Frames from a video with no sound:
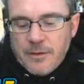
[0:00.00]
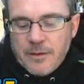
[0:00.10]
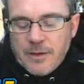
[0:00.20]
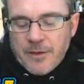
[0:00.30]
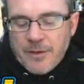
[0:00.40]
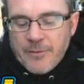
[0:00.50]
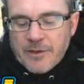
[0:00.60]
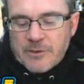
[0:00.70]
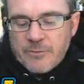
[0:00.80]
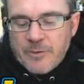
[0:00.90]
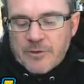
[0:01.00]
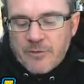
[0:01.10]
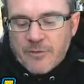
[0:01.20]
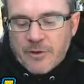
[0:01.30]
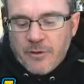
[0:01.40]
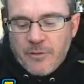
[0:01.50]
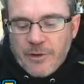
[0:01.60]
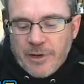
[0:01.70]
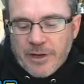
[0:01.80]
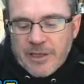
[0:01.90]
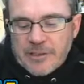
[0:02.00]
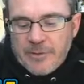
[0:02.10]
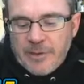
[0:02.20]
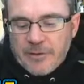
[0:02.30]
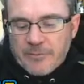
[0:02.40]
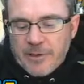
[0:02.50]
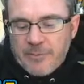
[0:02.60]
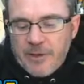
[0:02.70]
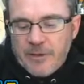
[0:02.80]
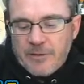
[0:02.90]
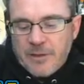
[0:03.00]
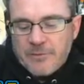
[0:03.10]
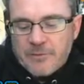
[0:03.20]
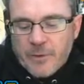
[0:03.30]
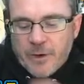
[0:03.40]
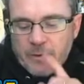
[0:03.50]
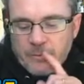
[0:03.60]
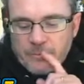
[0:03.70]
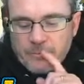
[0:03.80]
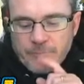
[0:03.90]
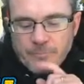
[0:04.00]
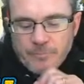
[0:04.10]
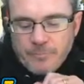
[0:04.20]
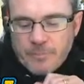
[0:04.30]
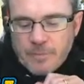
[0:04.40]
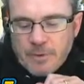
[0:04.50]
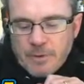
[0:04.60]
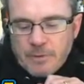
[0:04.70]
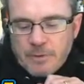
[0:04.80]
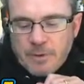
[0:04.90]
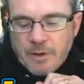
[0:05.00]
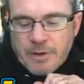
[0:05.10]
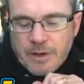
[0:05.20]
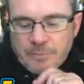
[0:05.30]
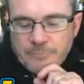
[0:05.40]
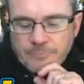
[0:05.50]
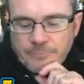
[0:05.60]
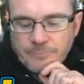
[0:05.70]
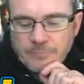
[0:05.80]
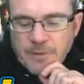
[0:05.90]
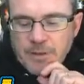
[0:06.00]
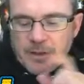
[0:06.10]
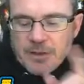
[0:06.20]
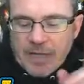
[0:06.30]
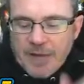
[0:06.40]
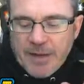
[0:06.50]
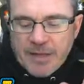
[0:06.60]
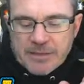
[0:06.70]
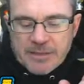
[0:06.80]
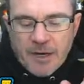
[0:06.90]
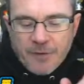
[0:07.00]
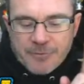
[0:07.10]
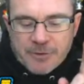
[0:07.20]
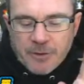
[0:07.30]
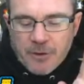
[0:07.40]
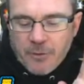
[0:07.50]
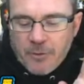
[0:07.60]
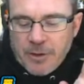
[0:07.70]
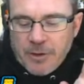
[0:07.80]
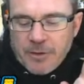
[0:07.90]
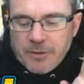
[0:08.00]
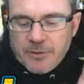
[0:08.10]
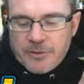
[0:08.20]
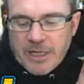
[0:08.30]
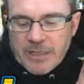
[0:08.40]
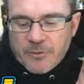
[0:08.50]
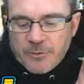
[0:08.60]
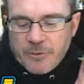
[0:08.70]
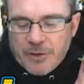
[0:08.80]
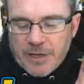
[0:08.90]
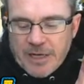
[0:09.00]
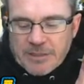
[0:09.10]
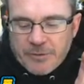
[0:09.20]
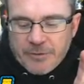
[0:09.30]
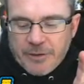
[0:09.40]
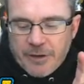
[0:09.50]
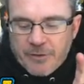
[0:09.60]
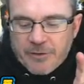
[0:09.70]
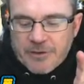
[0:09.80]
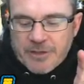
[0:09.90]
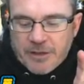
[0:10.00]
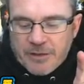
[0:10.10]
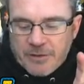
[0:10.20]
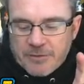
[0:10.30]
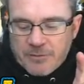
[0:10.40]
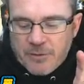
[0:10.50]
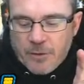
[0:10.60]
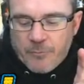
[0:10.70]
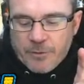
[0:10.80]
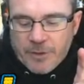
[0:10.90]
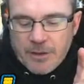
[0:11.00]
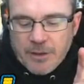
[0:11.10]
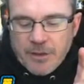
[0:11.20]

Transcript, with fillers: I thought we had switched over to Lloyd. I guess we hit Redbeard? That was weird. Okay. Now they got stealth, so Jens will do a nice little hit here in a second, hopefully.